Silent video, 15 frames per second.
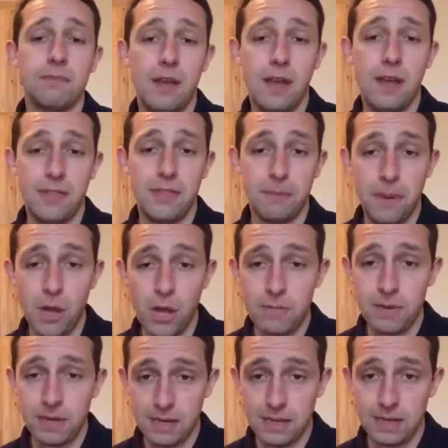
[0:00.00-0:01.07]
uh, the
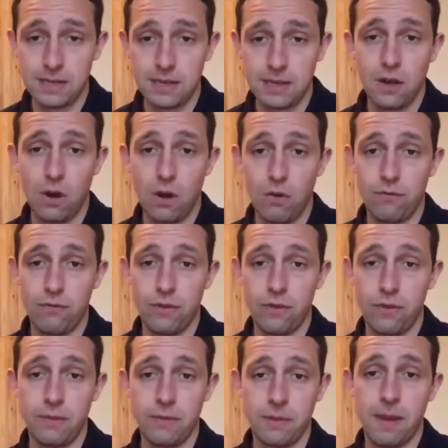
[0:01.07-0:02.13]
permalink of
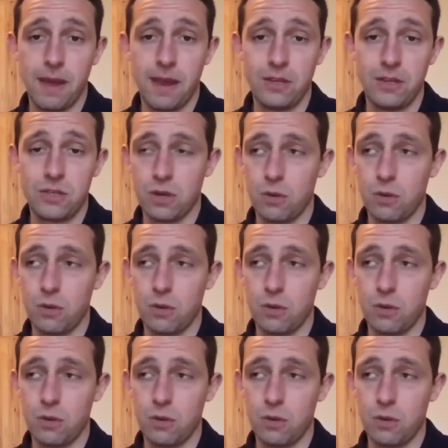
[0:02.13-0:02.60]
the, the page. Yep.